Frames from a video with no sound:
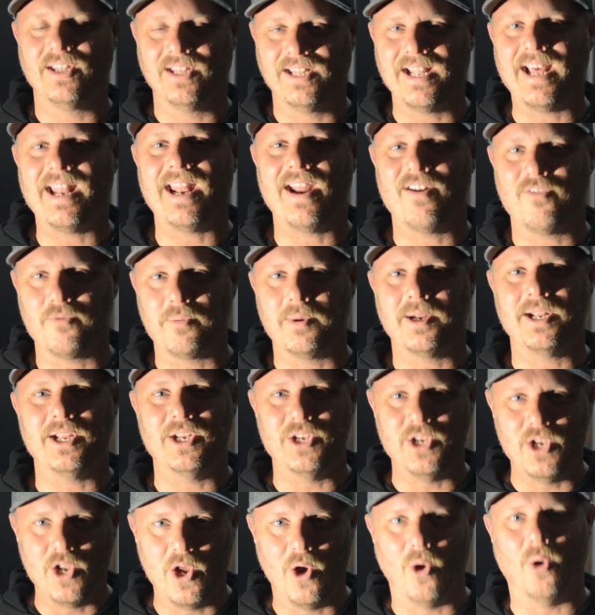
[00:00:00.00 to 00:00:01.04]
let everybody
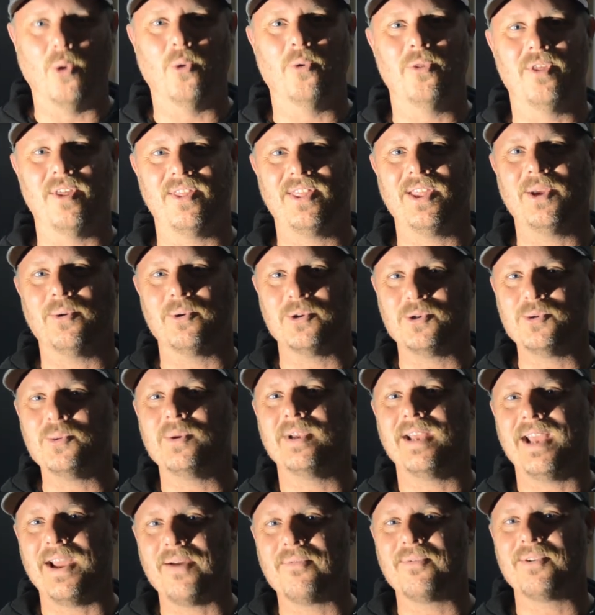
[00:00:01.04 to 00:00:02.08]
know that they were
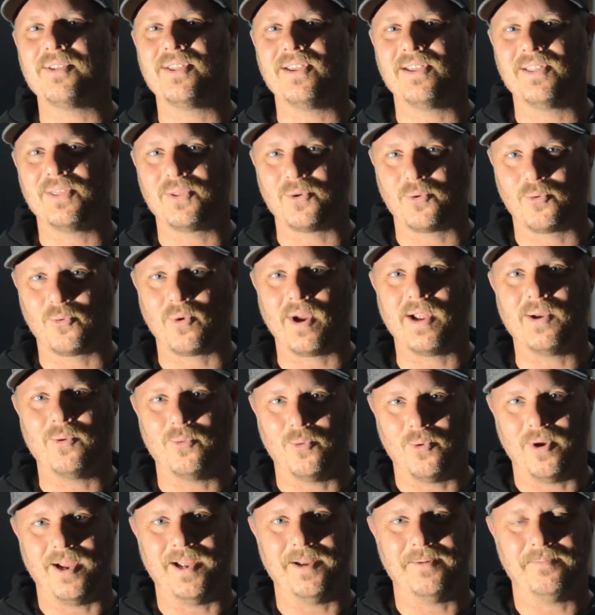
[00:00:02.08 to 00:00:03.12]
doing everything the right
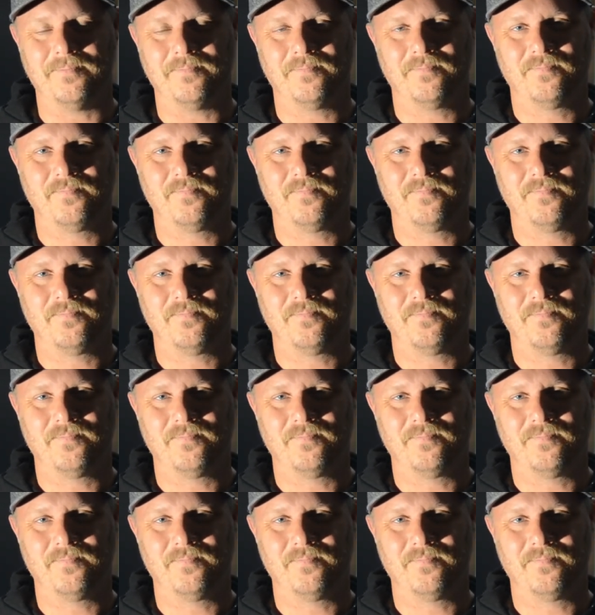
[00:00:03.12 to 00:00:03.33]
way.